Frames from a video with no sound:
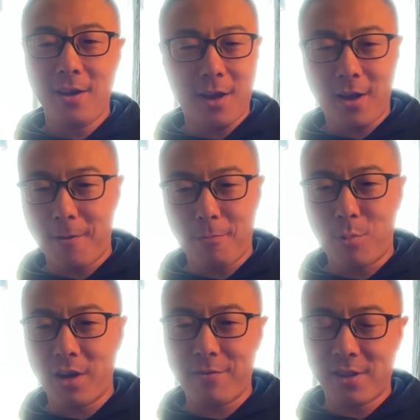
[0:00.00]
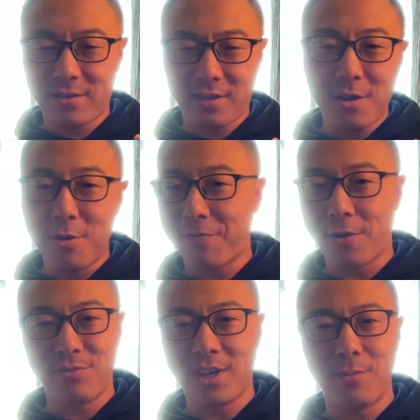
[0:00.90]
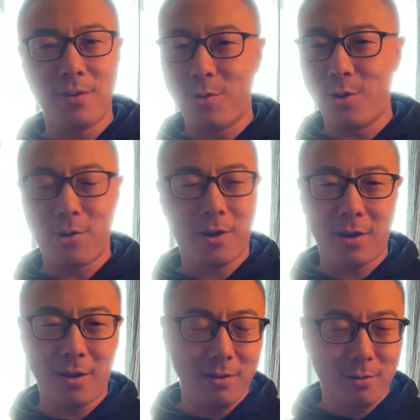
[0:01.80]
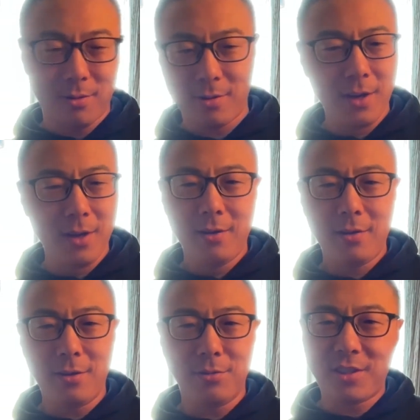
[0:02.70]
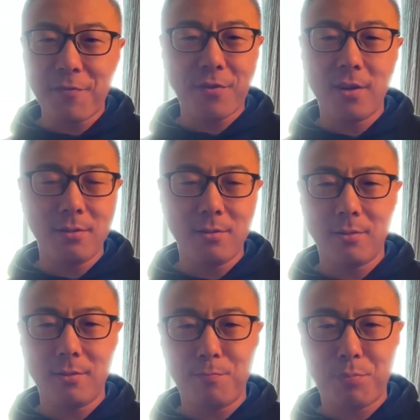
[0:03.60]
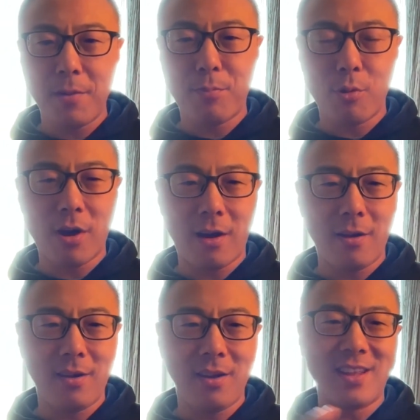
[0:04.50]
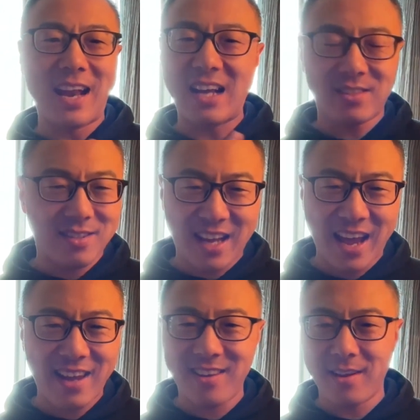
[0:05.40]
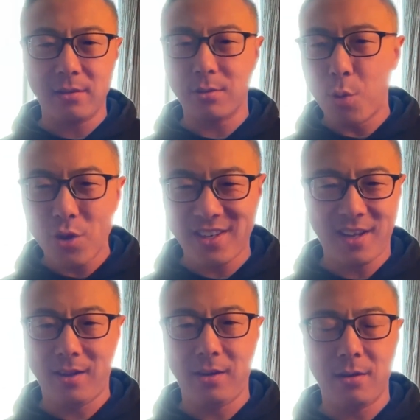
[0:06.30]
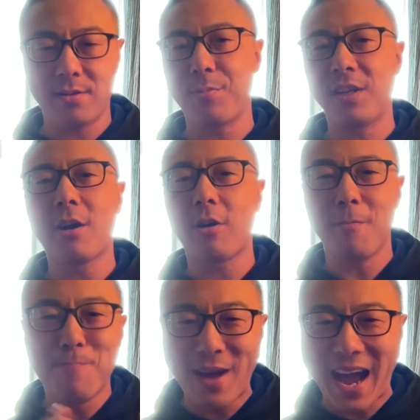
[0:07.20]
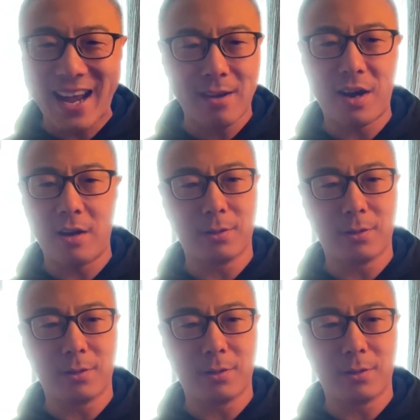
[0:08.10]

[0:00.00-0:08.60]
whatever the CEO from JP Morgan or different people in the last 10 years or more than 10 years have been talking bad about